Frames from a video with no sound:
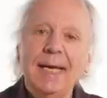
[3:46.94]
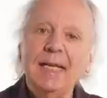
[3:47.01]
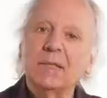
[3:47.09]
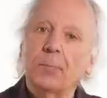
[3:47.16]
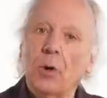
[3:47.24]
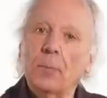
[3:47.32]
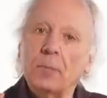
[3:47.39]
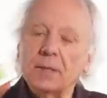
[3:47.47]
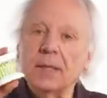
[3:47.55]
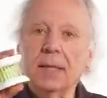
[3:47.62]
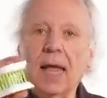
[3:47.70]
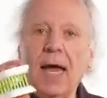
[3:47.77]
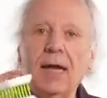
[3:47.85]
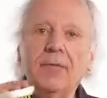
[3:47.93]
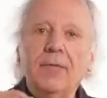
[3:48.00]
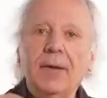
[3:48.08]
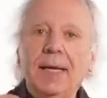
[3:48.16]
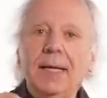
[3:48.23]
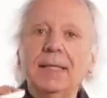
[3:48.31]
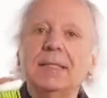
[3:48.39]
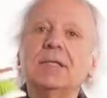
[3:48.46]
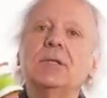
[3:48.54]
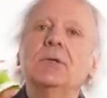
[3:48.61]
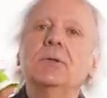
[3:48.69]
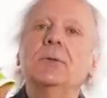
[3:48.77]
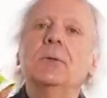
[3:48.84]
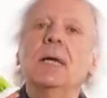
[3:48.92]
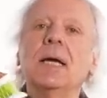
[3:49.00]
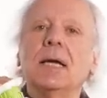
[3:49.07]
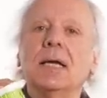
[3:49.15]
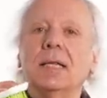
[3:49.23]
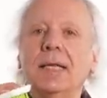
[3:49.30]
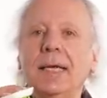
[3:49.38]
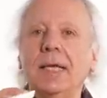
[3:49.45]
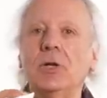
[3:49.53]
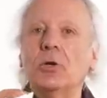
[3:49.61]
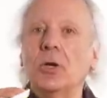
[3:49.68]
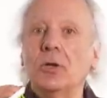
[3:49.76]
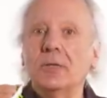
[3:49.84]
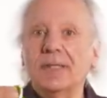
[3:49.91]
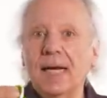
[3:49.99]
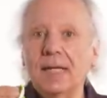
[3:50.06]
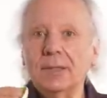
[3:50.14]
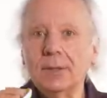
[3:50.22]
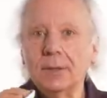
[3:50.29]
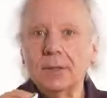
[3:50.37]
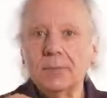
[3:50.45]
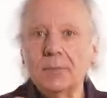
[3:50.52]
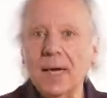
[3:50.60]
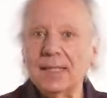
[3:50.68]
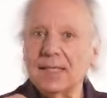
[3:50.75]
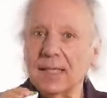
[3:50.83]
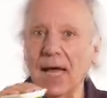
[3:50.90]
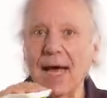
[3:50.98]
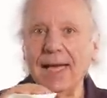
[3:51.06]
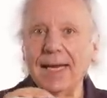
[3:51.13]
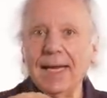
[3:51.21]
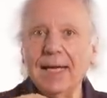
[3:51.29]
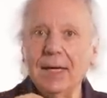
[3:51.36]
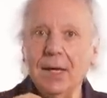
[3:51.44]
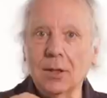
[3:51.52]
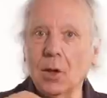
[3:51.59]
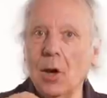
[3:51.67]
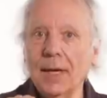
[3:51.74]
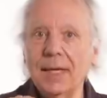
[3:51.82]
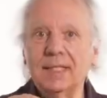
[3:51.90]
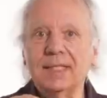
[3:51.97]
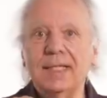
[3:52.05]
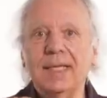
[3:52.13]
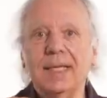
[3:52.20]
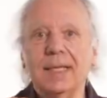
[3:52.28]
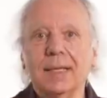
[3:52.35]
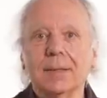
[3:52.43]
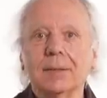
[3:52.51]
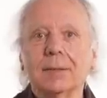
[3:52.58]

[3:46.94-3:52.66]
Its purpose in life is to clean your utensils by sliding it along its teeth.